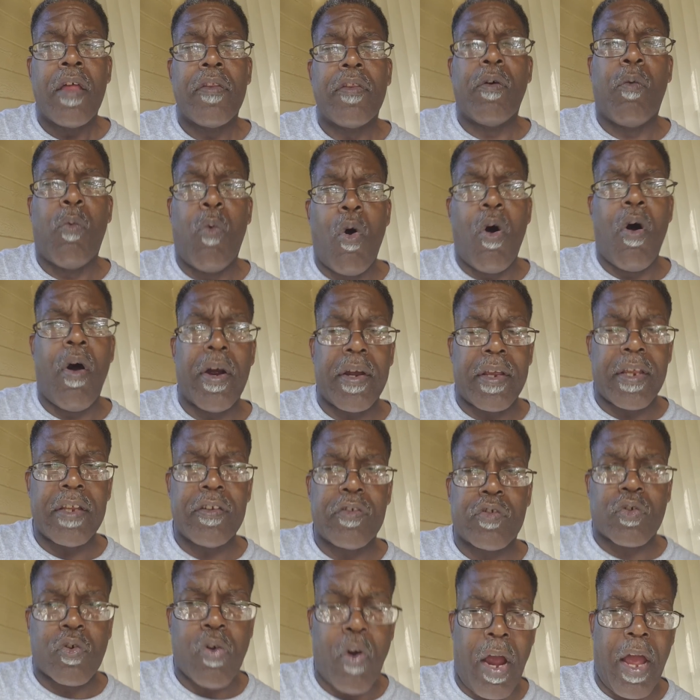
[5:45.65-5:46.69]
the war
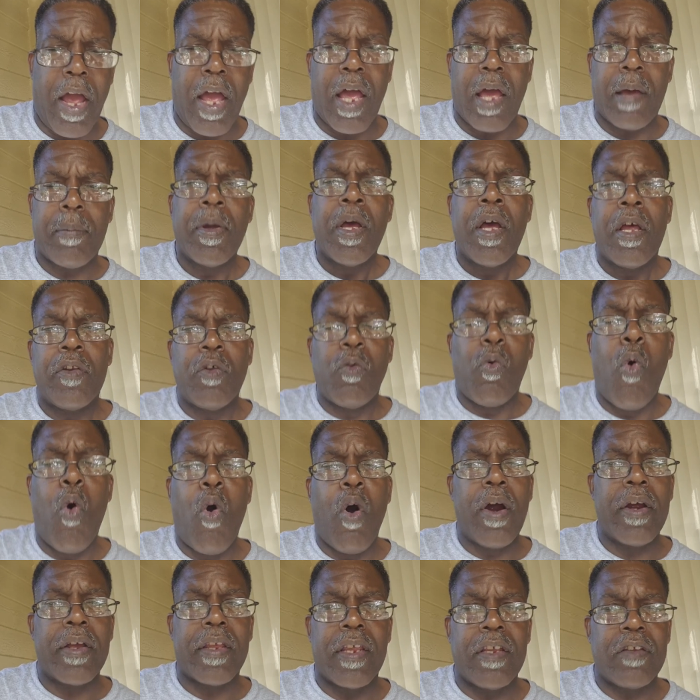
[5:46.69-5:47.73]
against crime, the
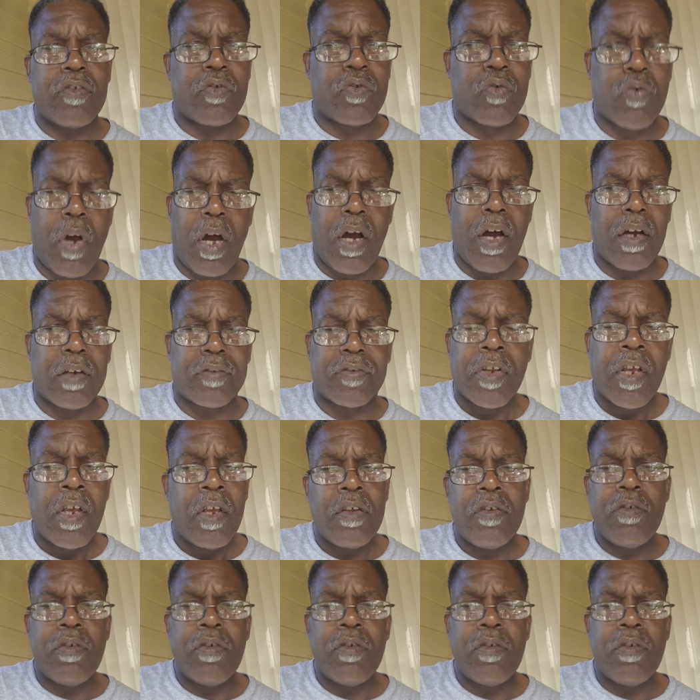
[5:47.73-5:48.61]
war against drugs.